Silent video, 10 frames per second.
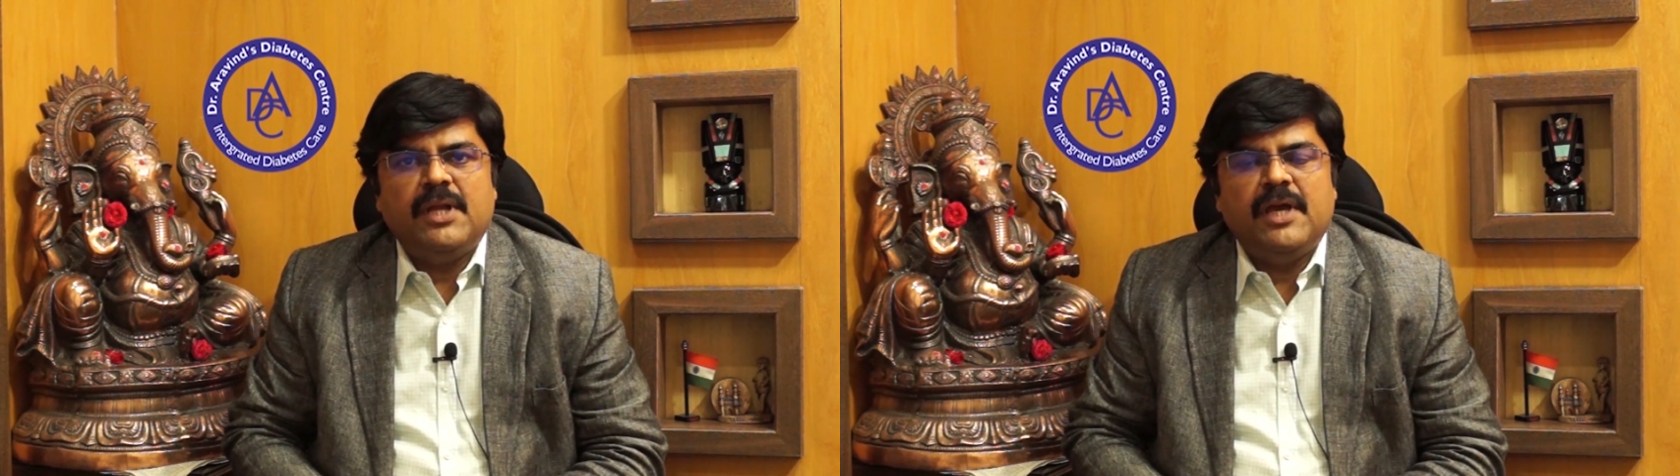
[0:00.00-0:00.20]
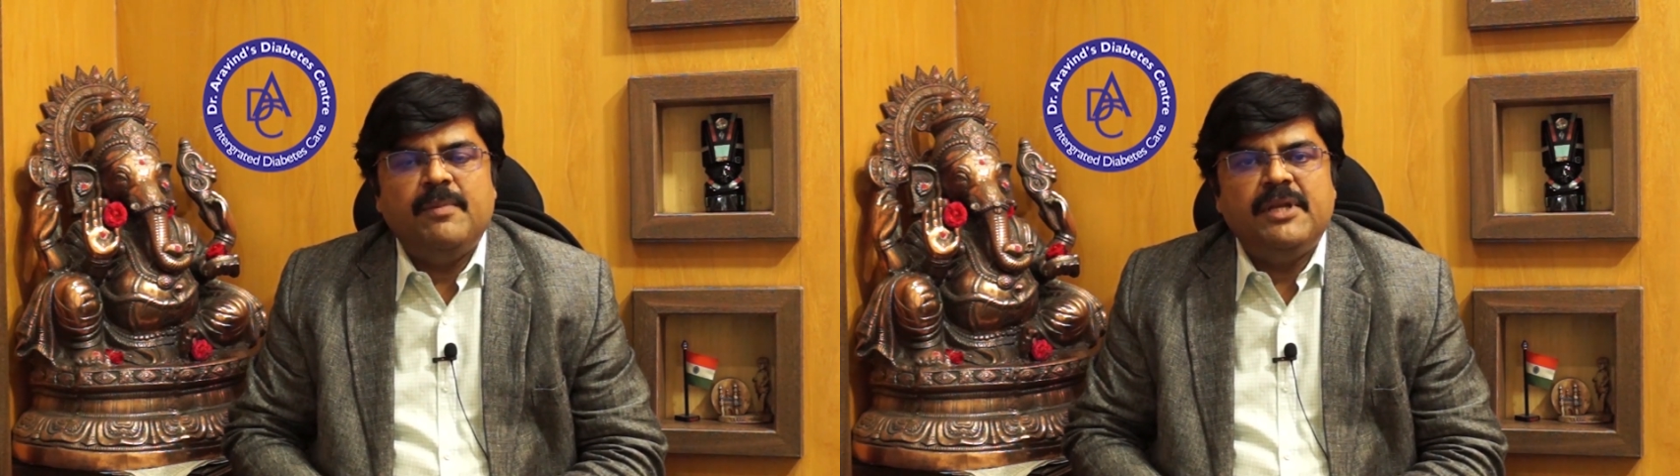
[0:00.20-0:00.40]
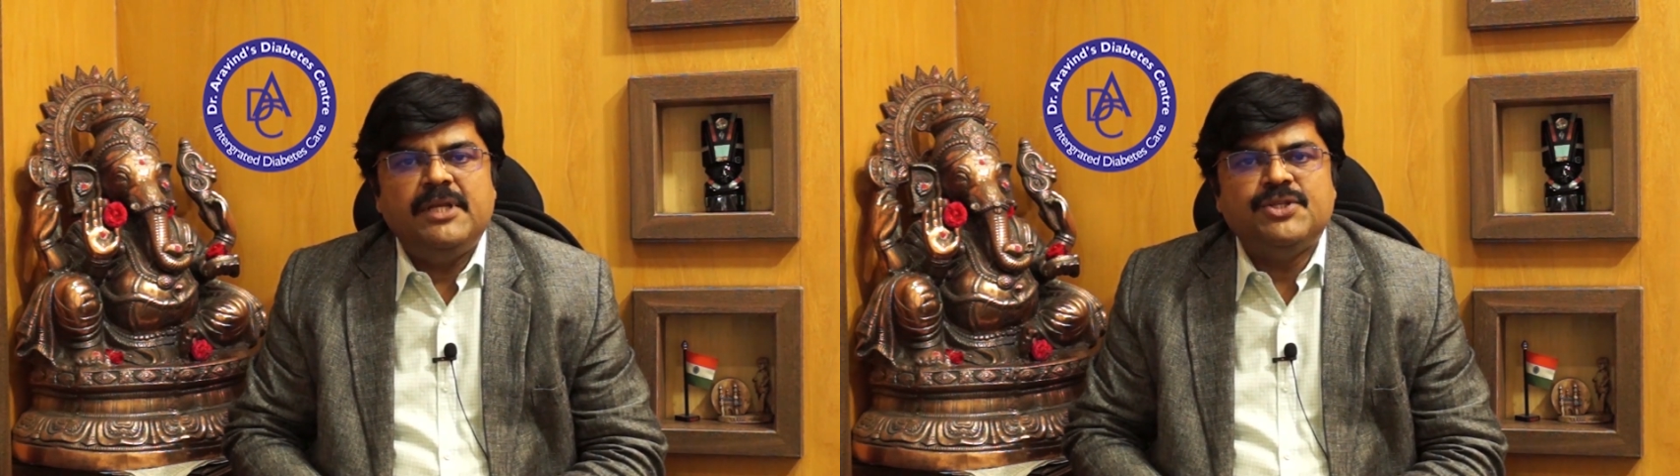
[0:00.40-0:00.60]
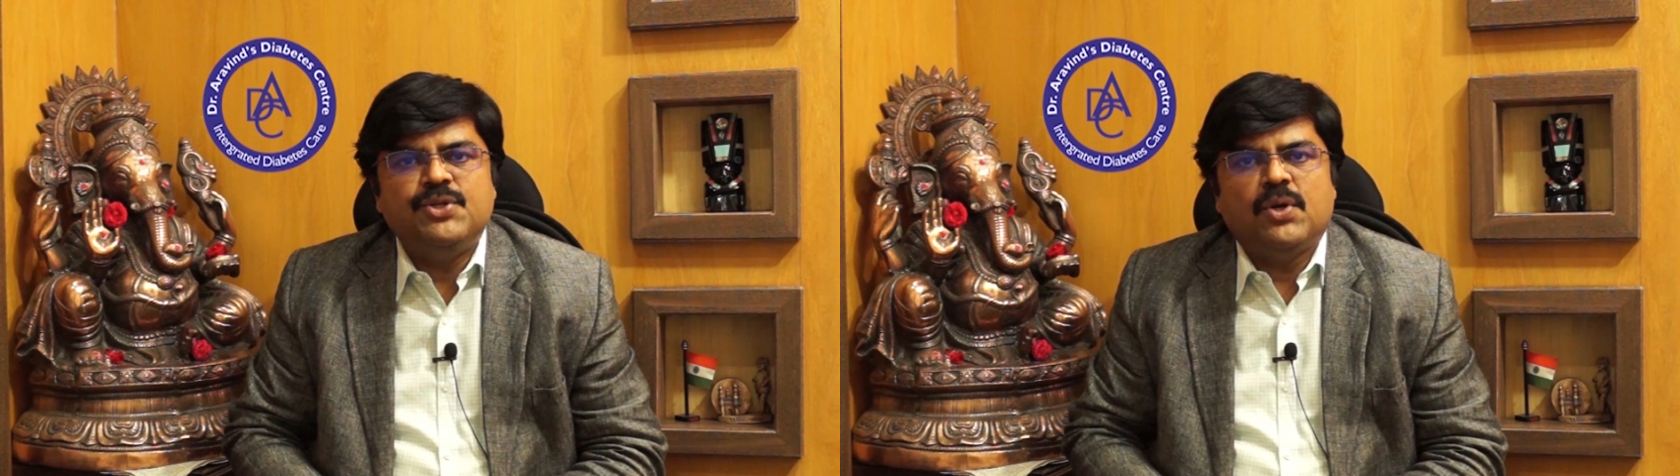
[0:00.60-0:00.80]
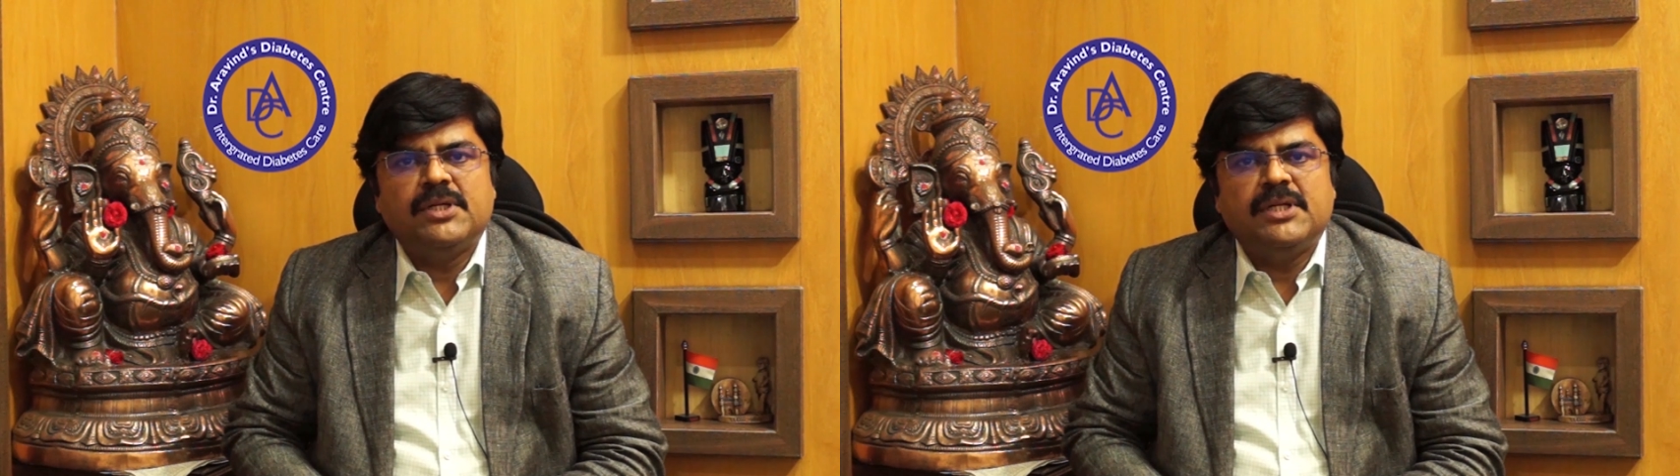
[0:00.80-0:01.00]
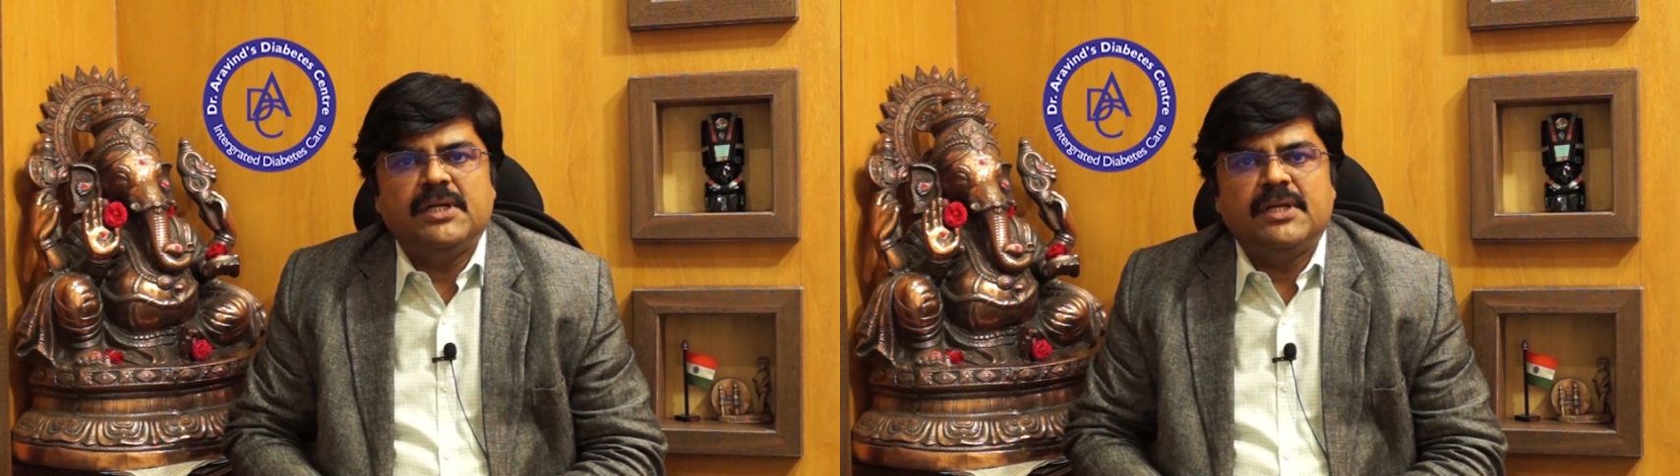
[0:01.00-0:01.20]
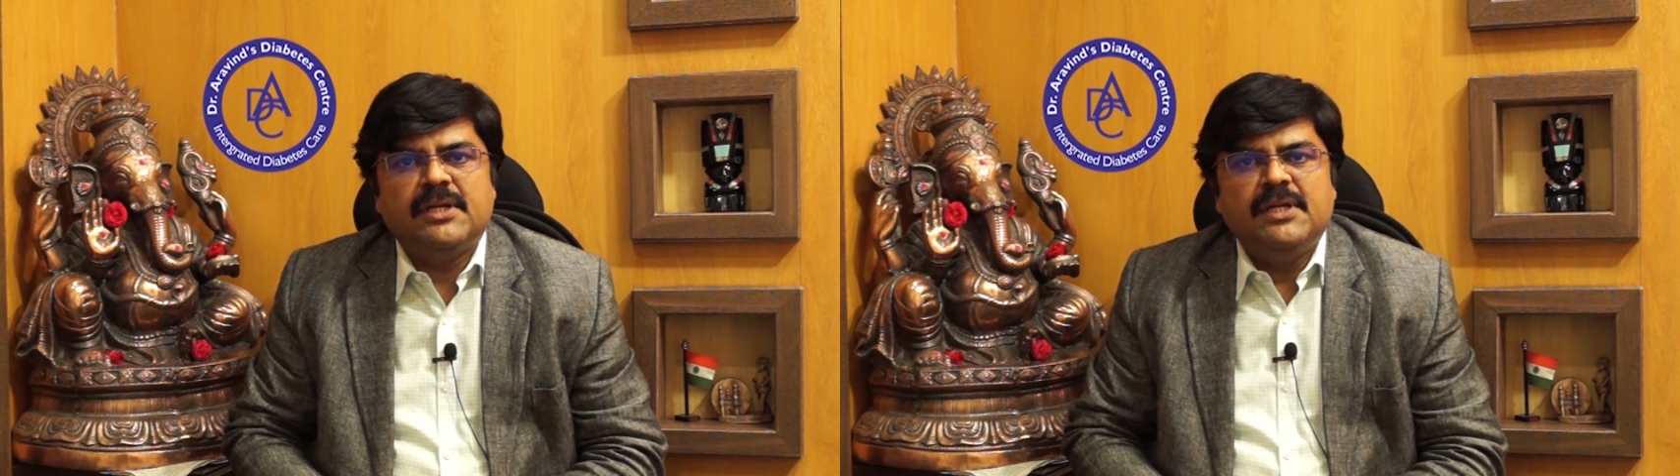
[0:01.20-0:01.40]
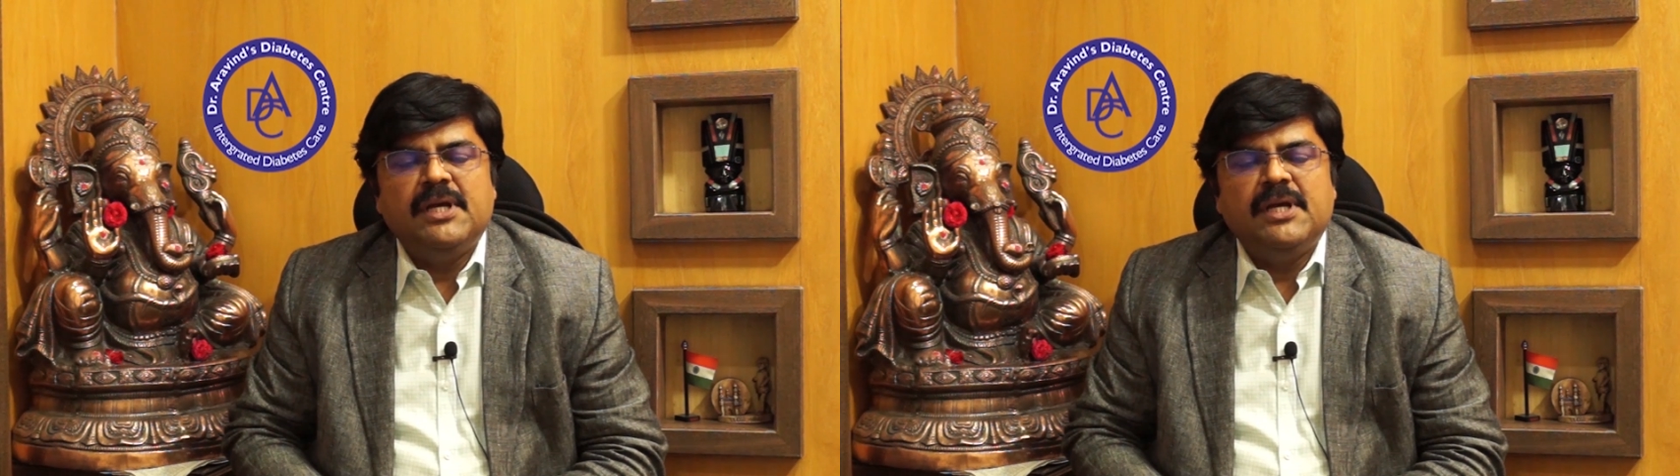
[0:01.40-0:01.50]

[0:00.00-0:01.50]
diabetes doctor,